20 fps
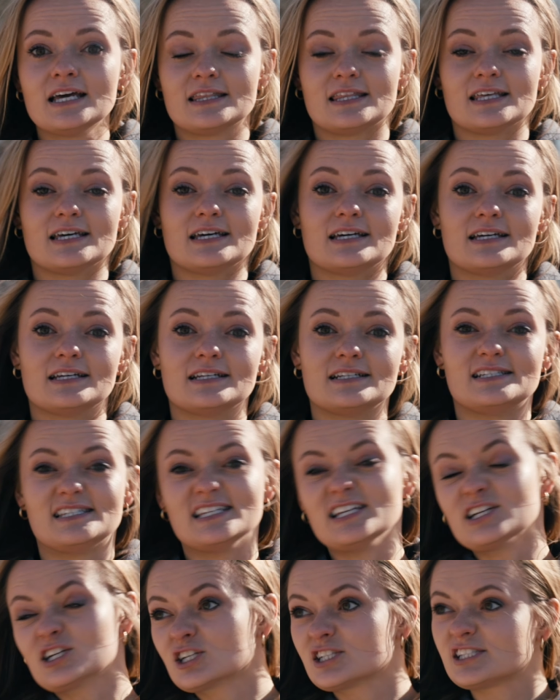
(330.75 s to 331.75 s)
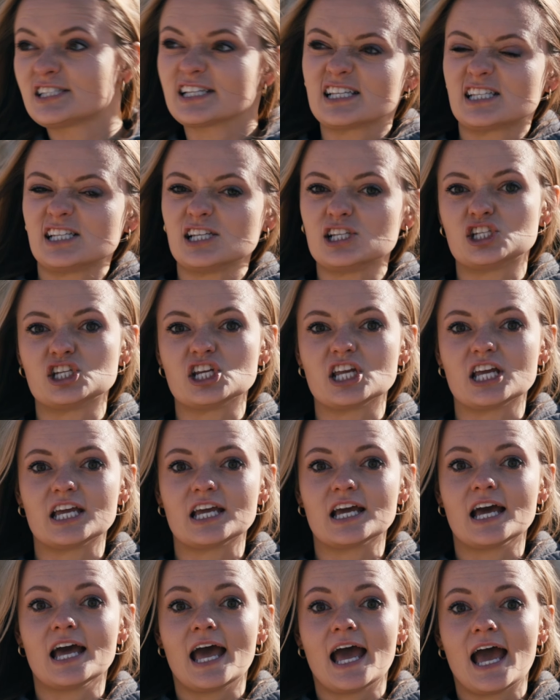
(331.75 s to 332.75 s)
the Deere
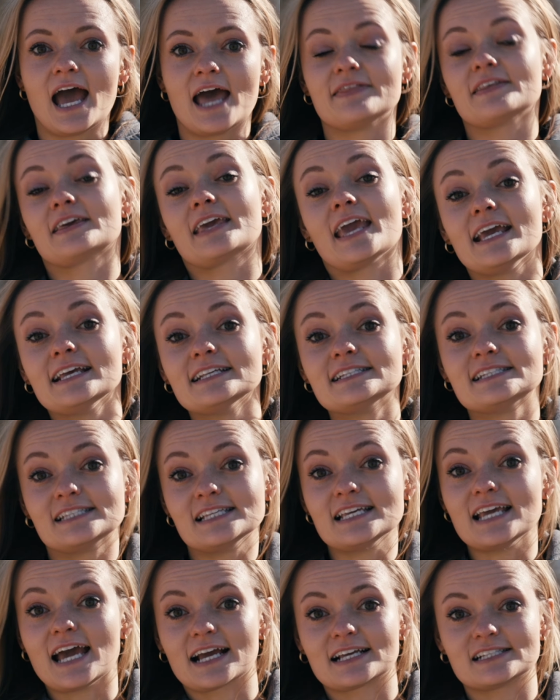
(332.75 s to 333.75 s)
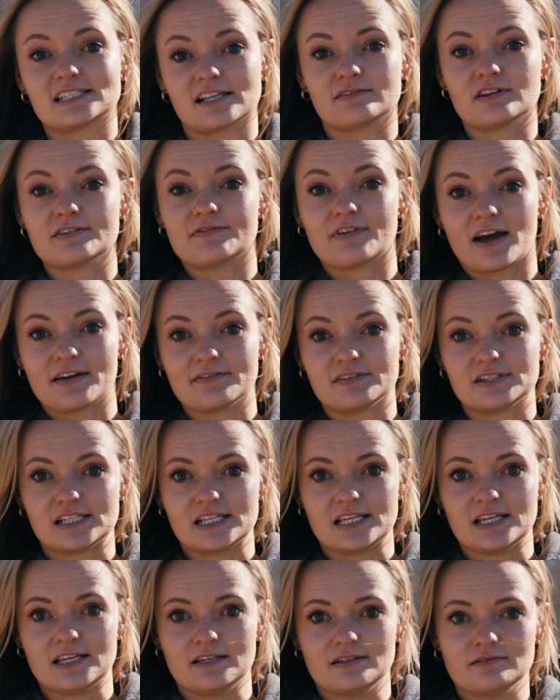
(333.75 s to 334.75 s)
60G, and the Case
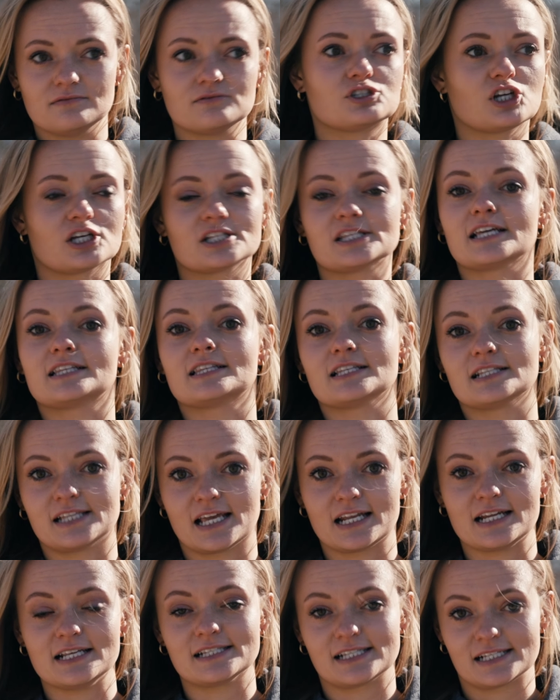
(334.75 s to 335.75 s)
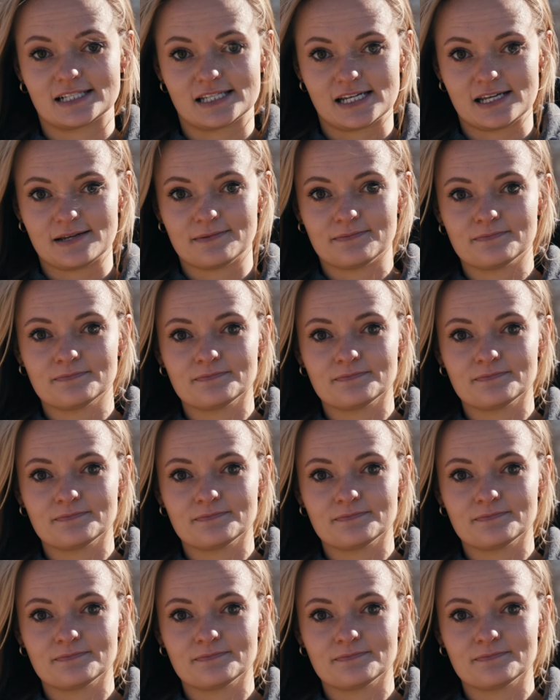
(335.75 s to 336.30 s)
CX75C, just like the Sany 60.